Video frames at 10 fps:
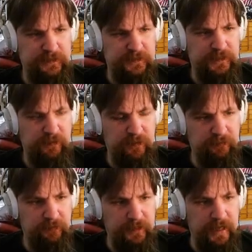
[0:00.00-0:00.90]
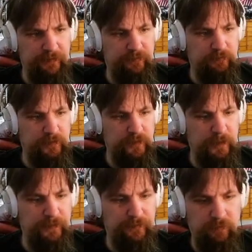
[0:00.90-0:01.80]
I wouldn't really have room,
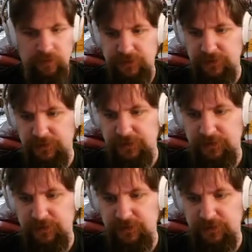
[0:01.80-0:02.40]
unfortunately.